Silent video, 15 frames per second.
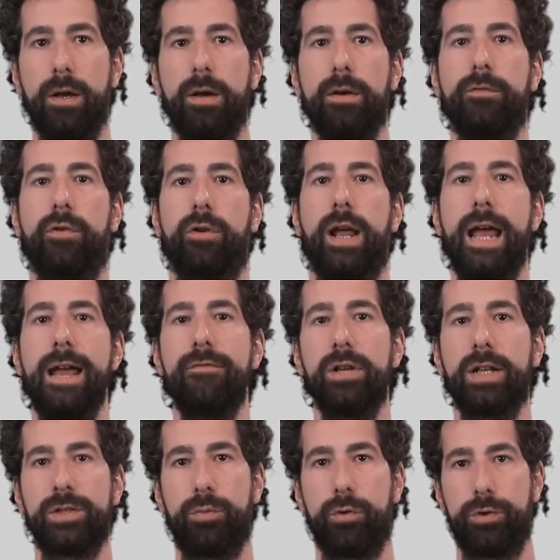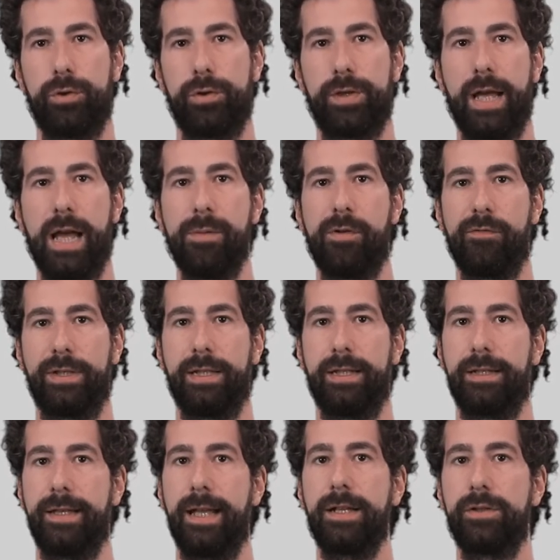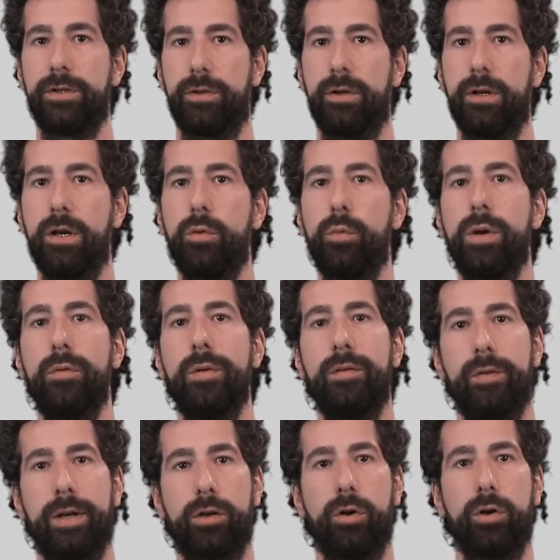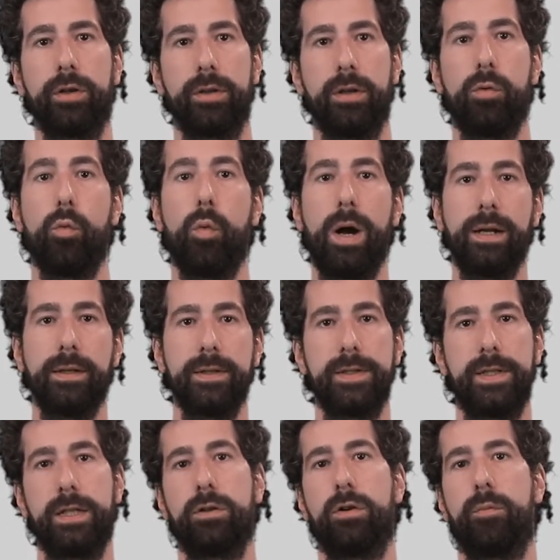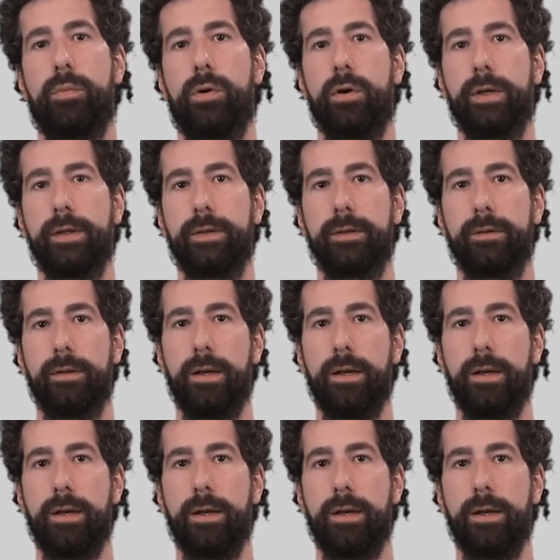For every exposure time of the detector, we will record one single point.